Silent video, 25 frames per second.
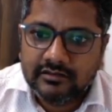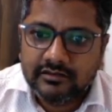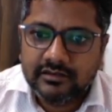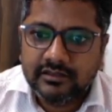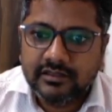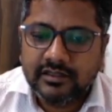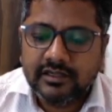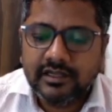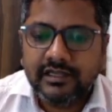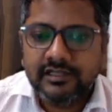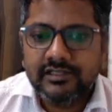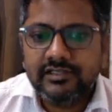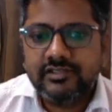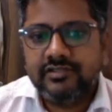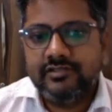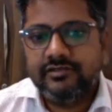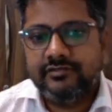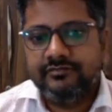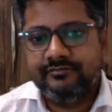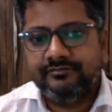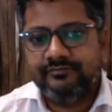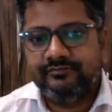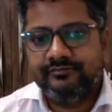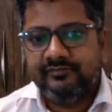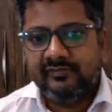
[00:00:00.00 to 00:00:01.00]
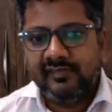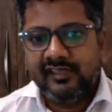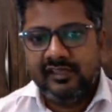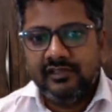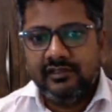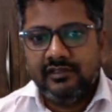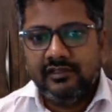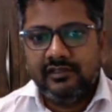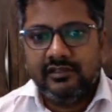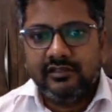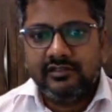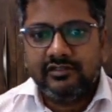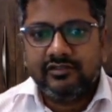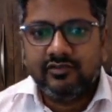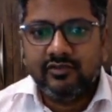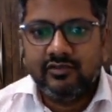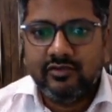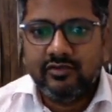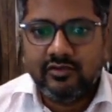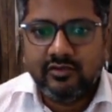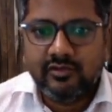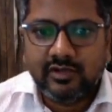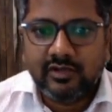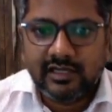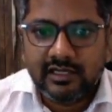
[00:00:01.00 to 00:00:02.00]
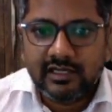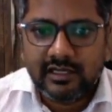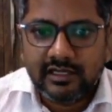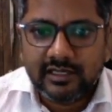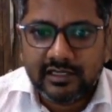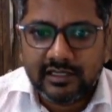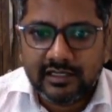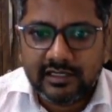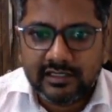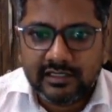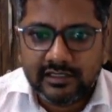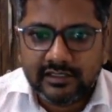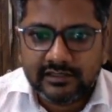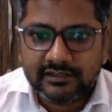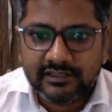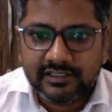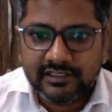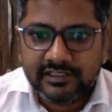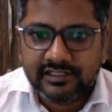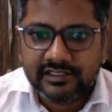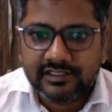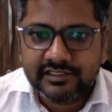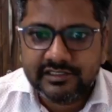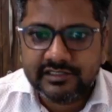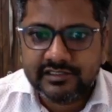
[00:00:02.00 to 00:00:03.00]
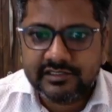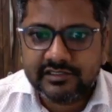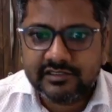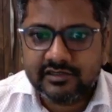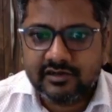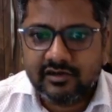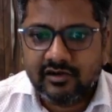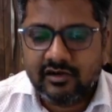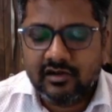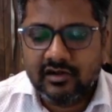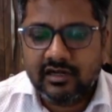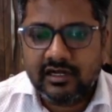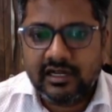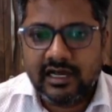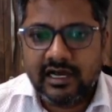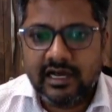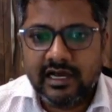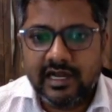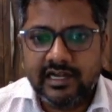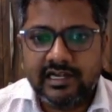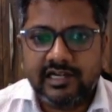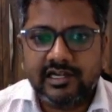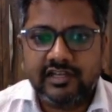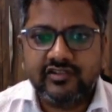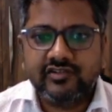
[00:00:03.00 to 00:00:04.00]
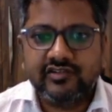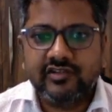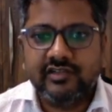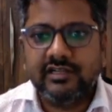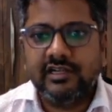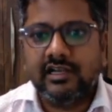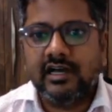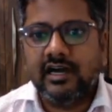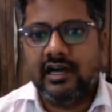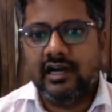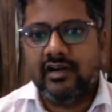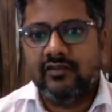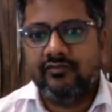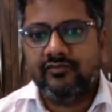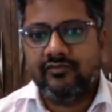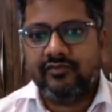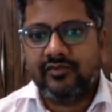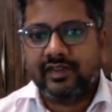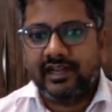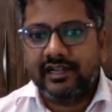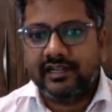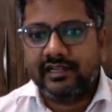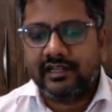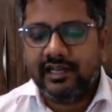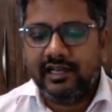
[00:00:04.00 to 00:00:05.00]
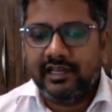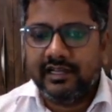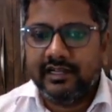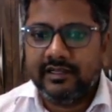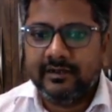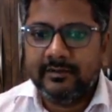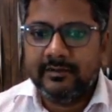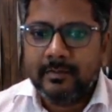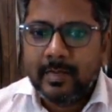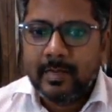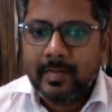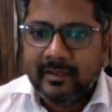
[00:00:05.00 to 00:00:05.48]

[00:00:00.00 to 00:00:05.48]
Right. So this is called hydration of cation.